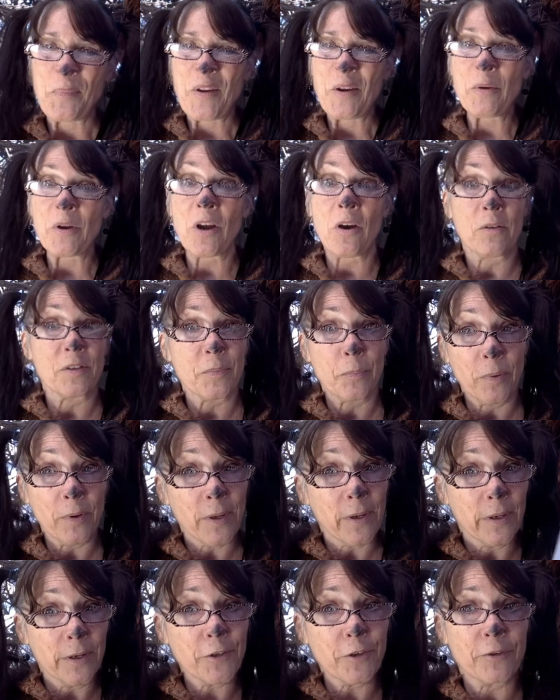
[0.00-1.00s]
Here you go. It's
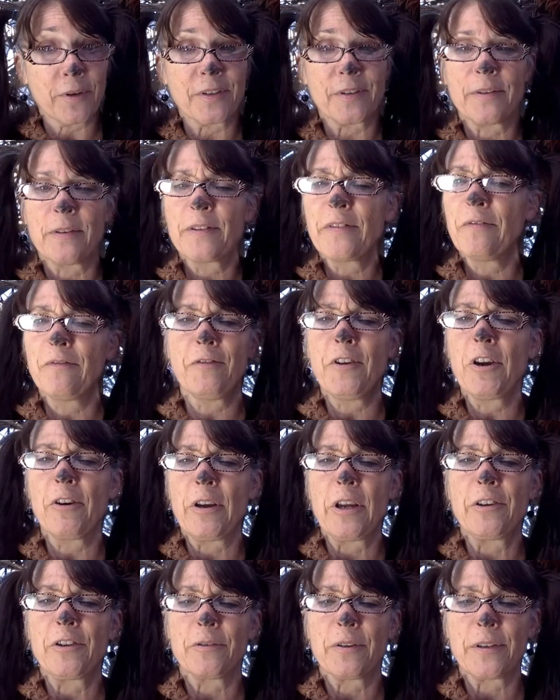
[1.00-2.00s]
pretty interesting. It's a
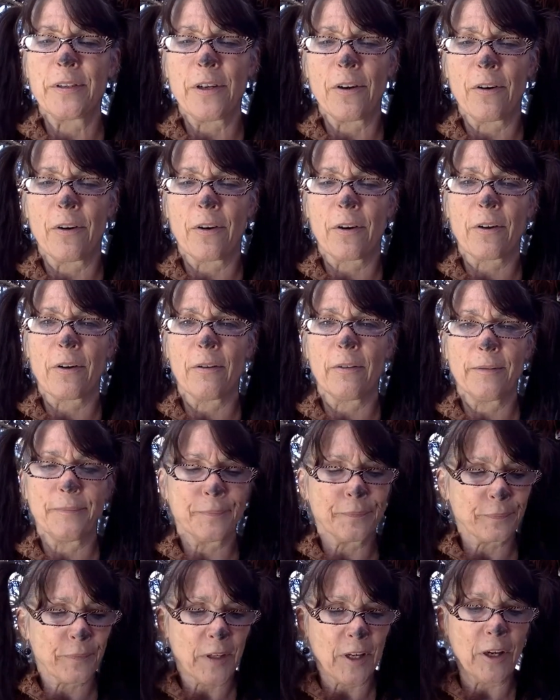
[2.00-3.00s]
very interesting article.
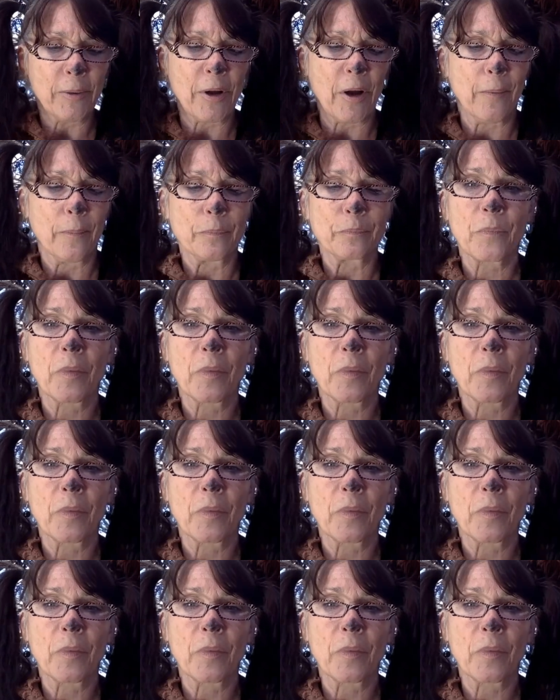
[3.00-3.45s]
Here we go.